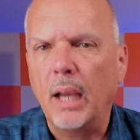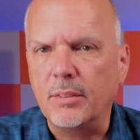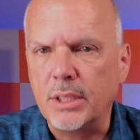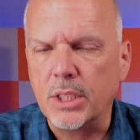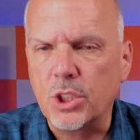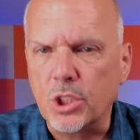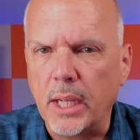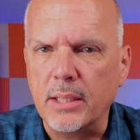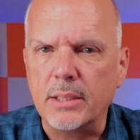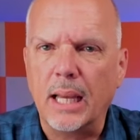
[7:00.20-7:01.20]
I've since
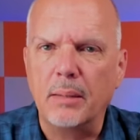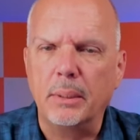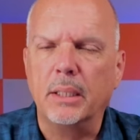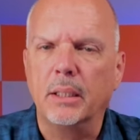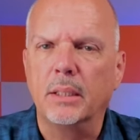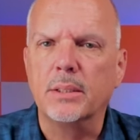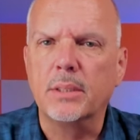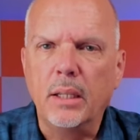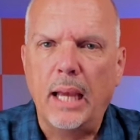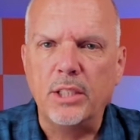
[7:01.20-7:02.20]
changed that because
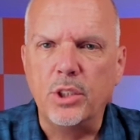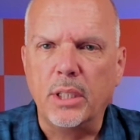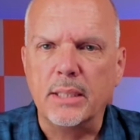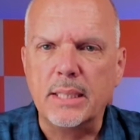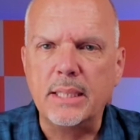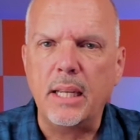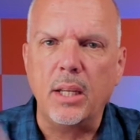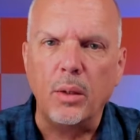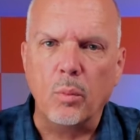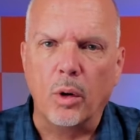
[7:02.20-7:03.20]
as you can
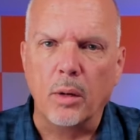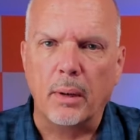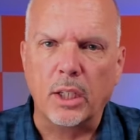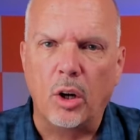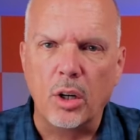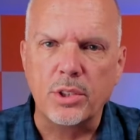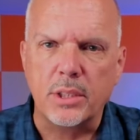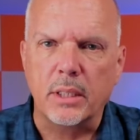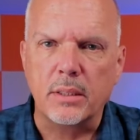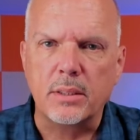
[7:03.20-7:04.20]
see where my car
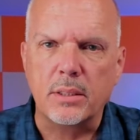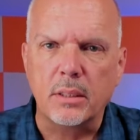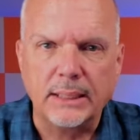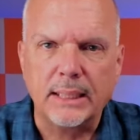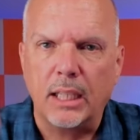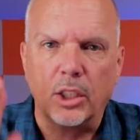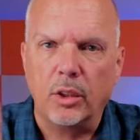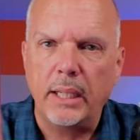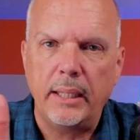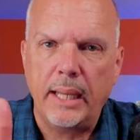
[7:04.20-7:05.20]
sits, it's got a
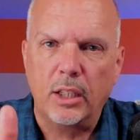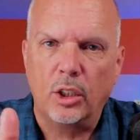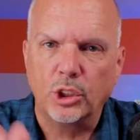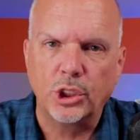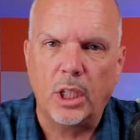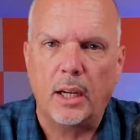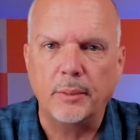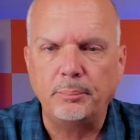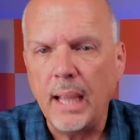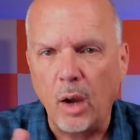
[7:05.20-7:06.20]
great head-on
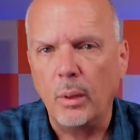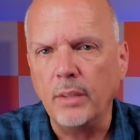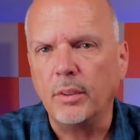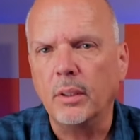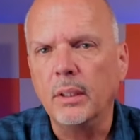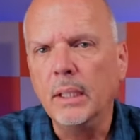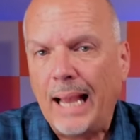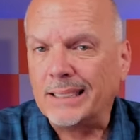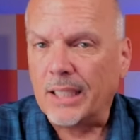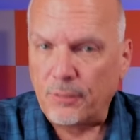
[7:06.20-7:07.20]
shot. However,
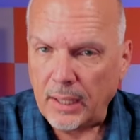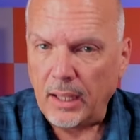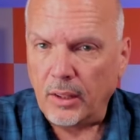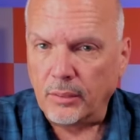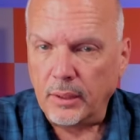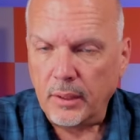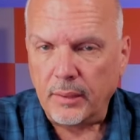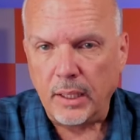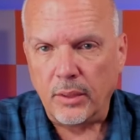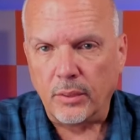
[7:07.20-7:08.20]
as I found
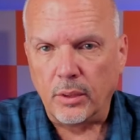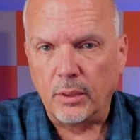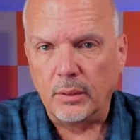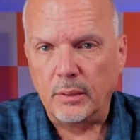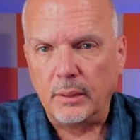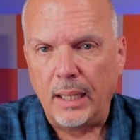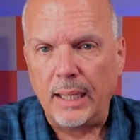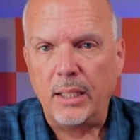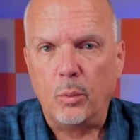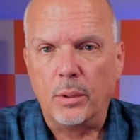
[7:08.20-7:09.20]
the other
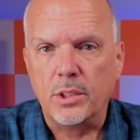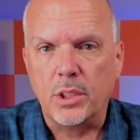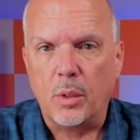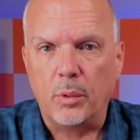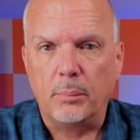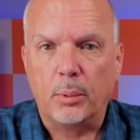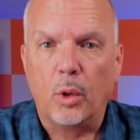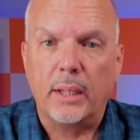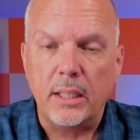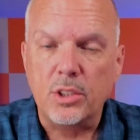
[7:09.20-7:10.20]
night when someone
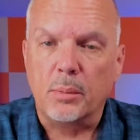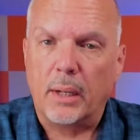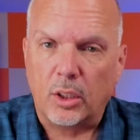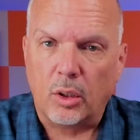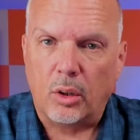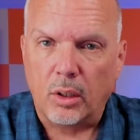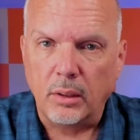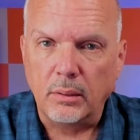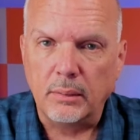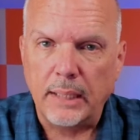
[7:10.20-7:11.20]
broke into my
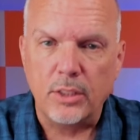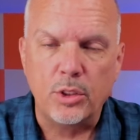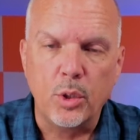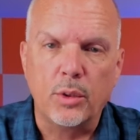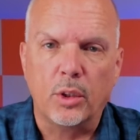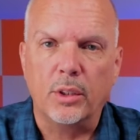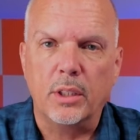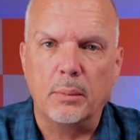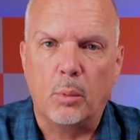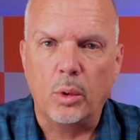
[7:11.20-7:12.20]
car at two thirty
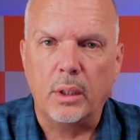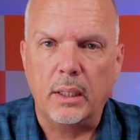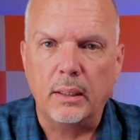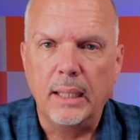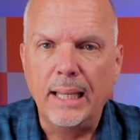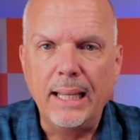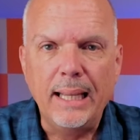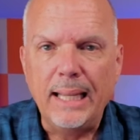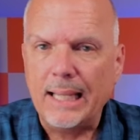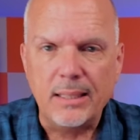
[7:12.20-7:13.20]
in the morning,
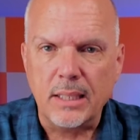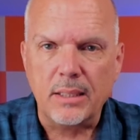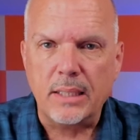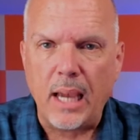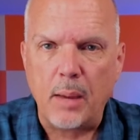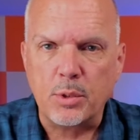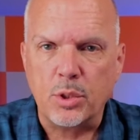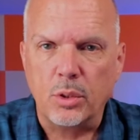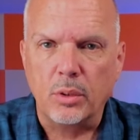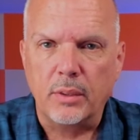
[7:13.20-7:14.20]
it didn't
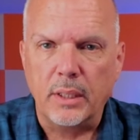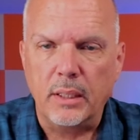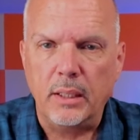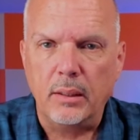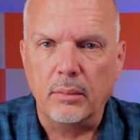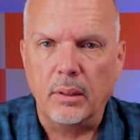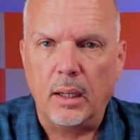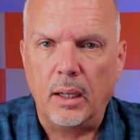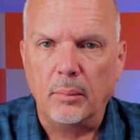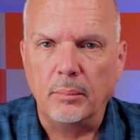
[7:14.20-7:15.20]
capture the
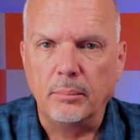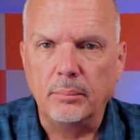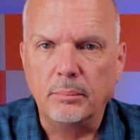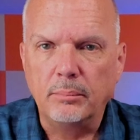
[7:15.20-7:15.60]
um,